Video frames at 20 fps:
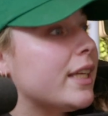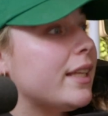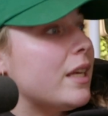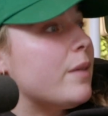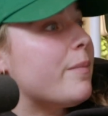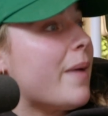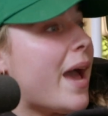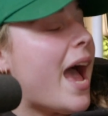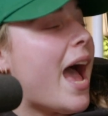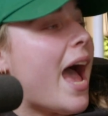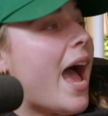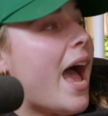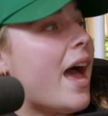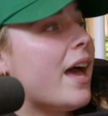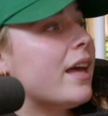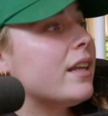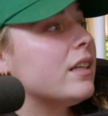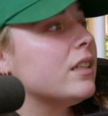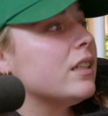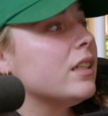really different bad. you
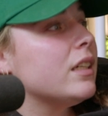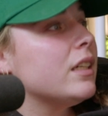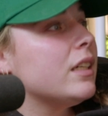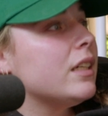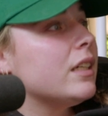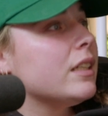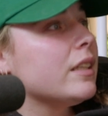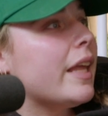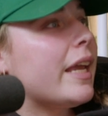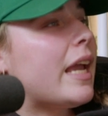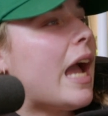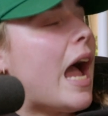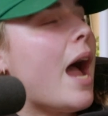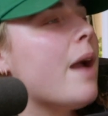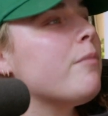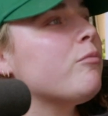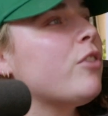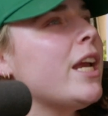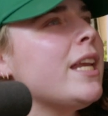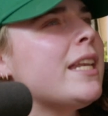guys are. Like yeah.
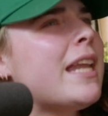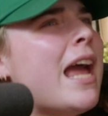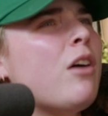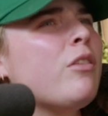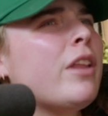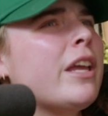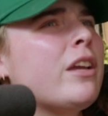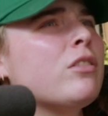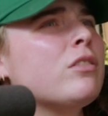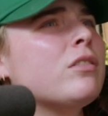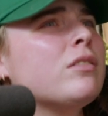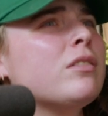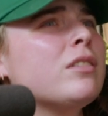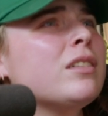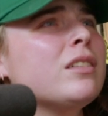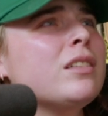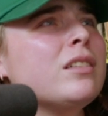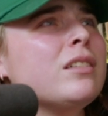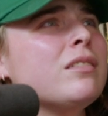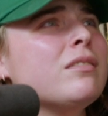I'm right now, like
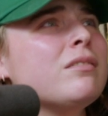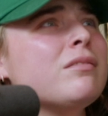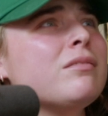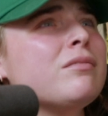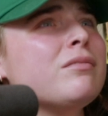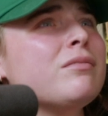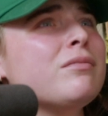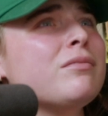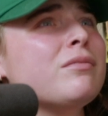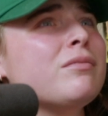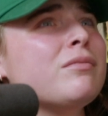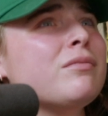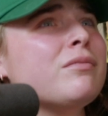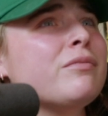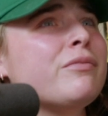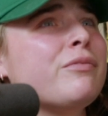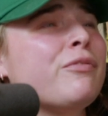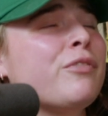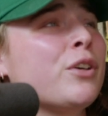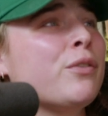
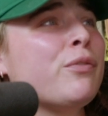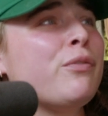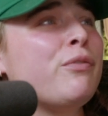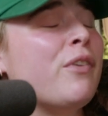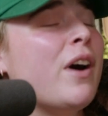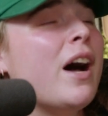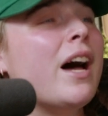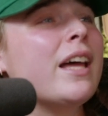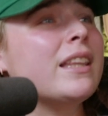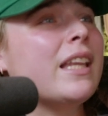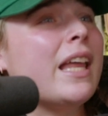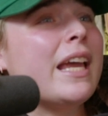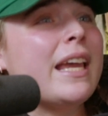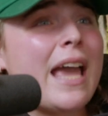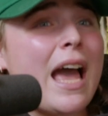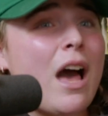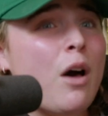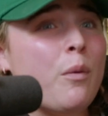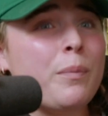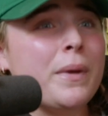for fun, like
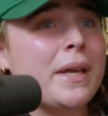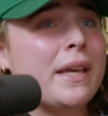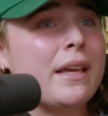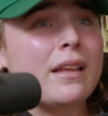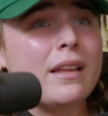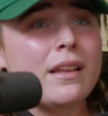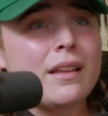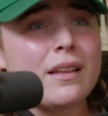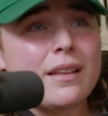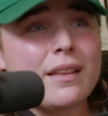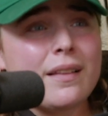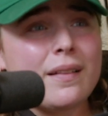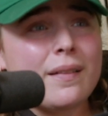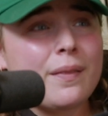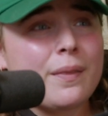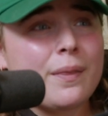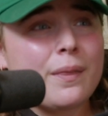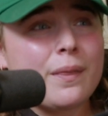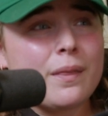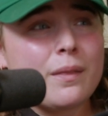helping
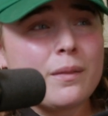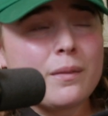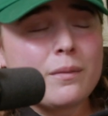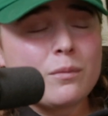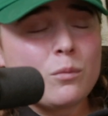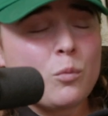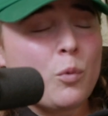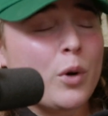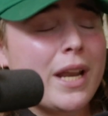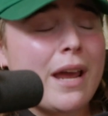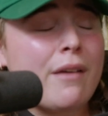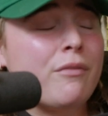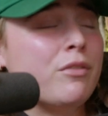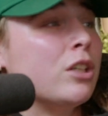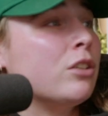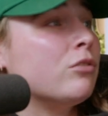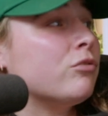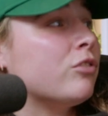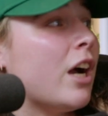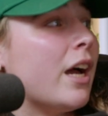
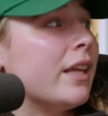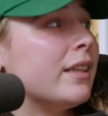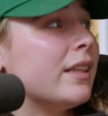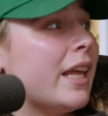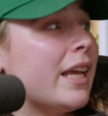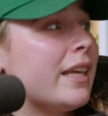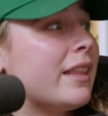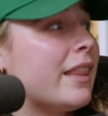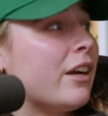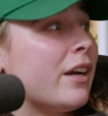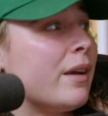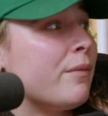whatever run like their